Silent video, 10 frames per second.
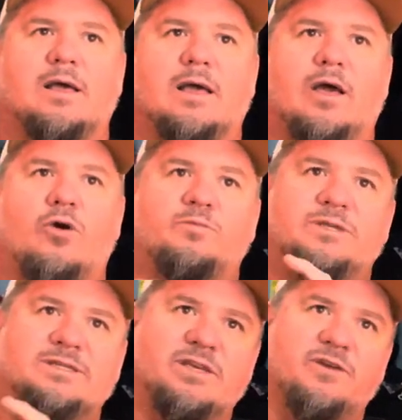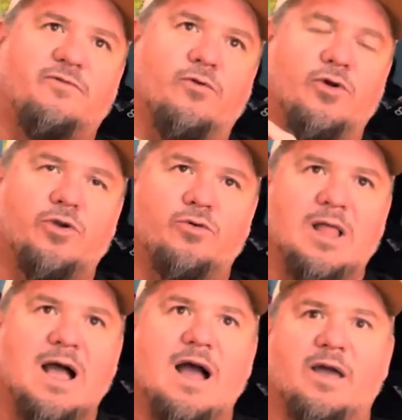I hope to sing it for you
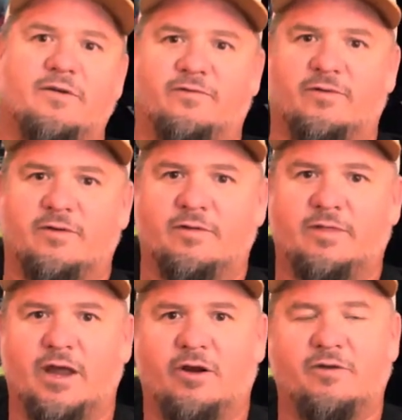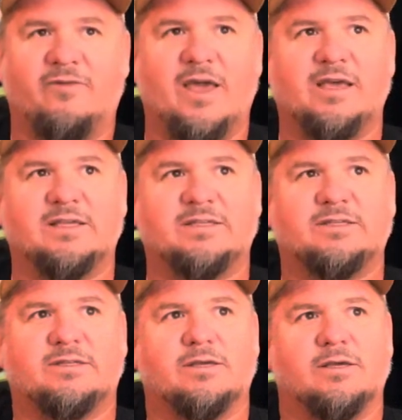live there in
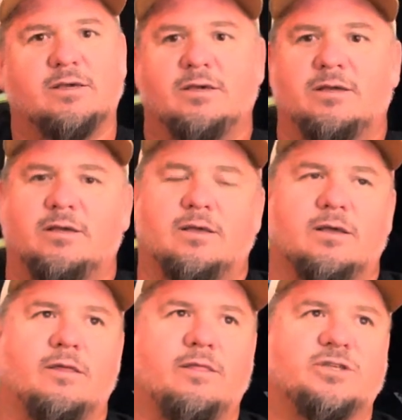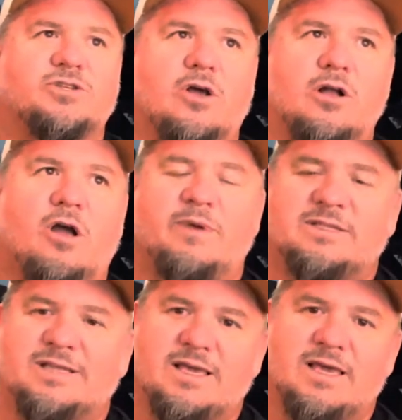Vegas. The song I'll be
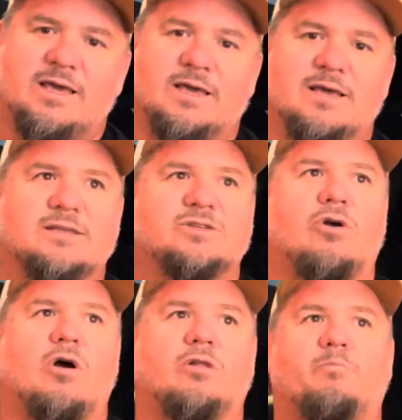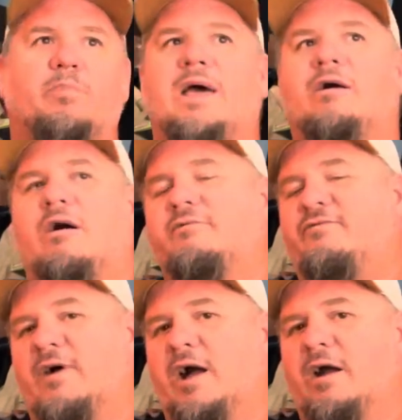singing is called "Bed on
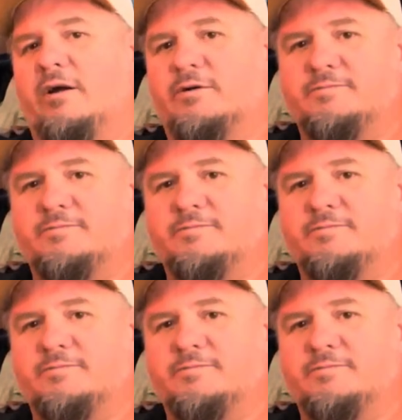Fire.